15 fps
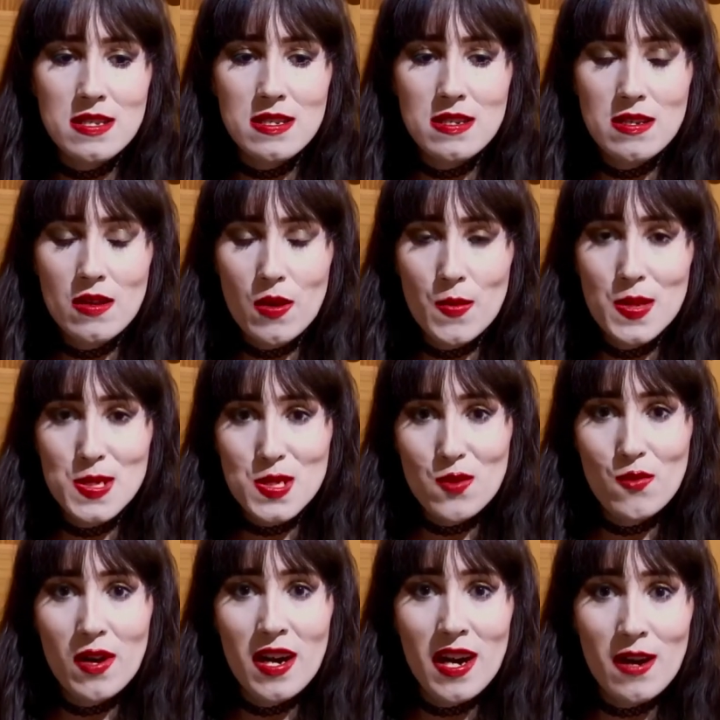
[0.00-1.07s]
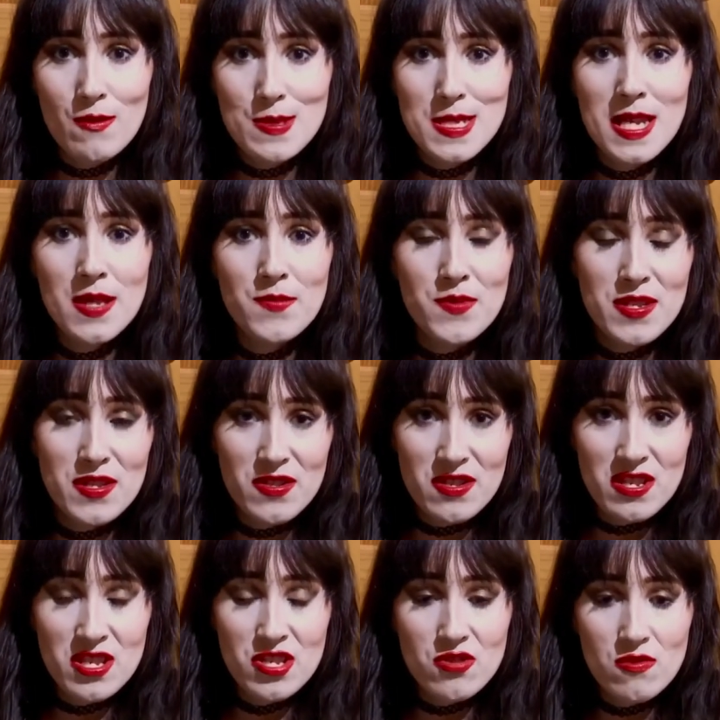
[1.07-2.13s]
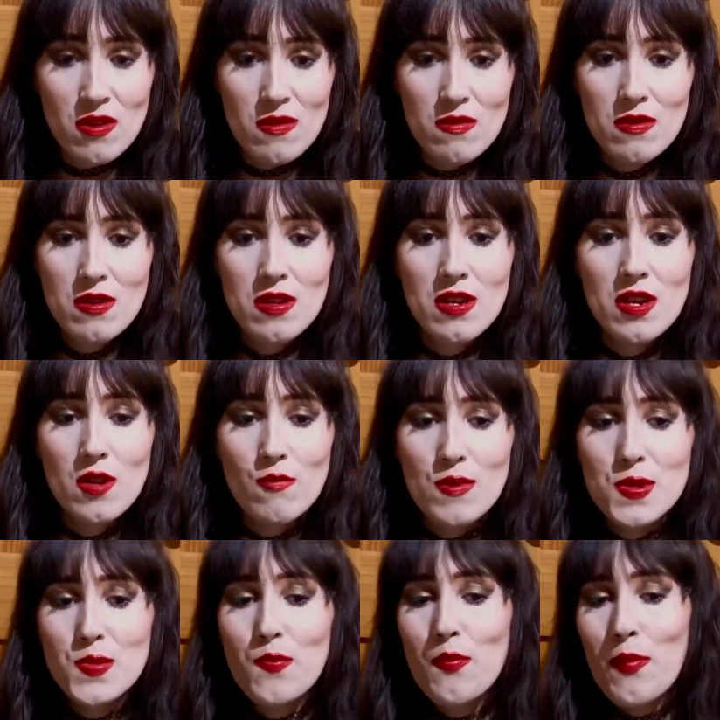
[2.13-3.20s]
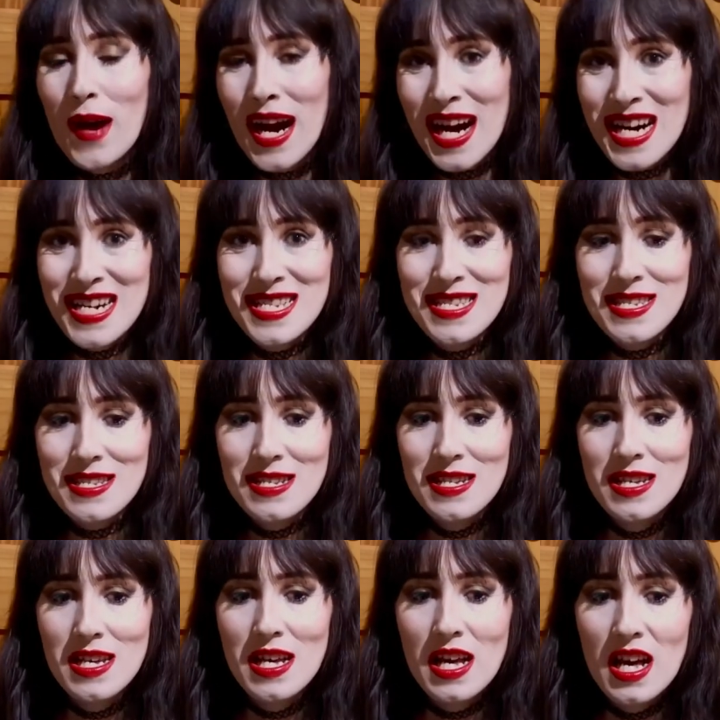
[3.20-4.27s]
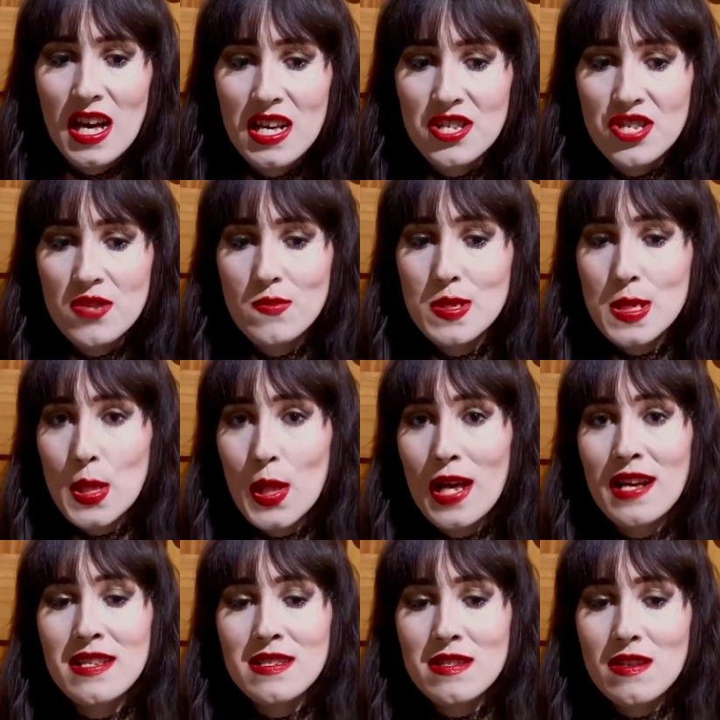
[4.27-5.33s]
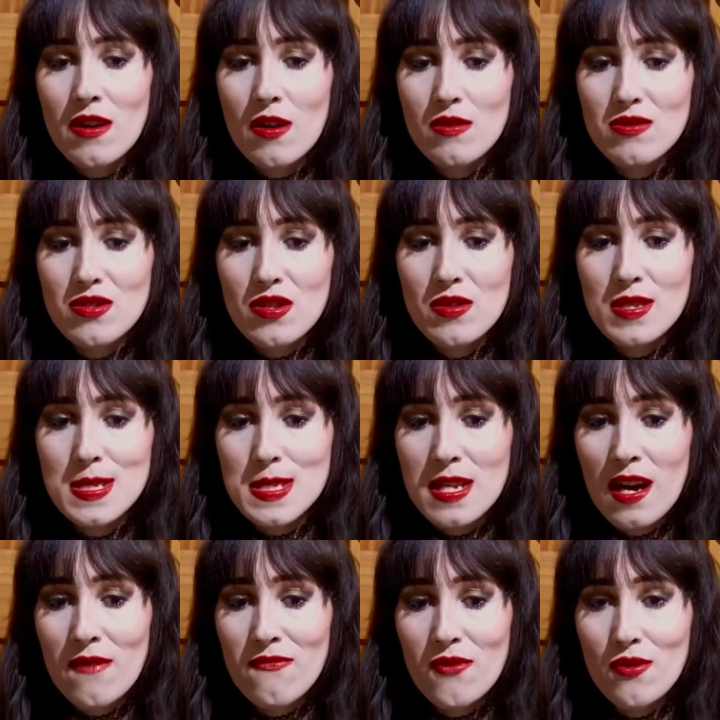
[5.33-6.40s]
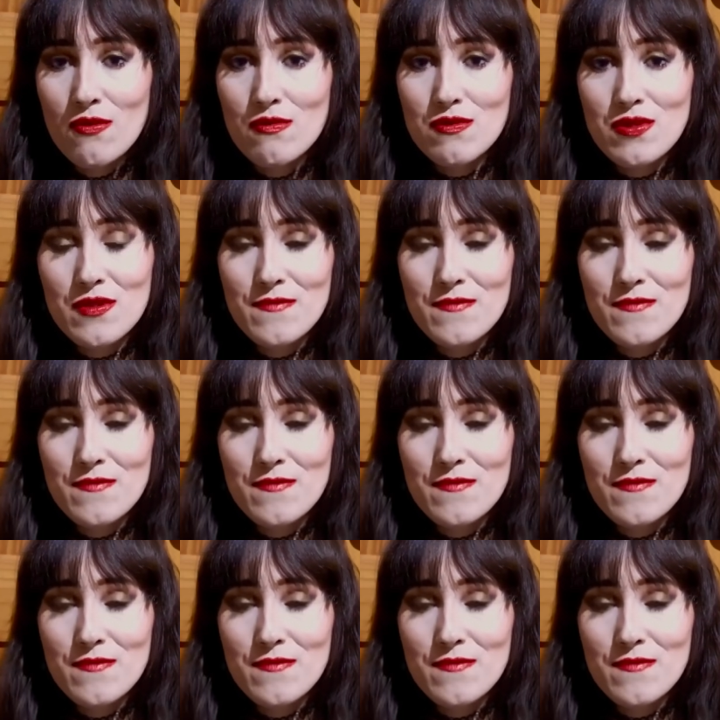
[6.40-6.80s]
on the square outside the cathedral was packed and she was led onto the scaffold.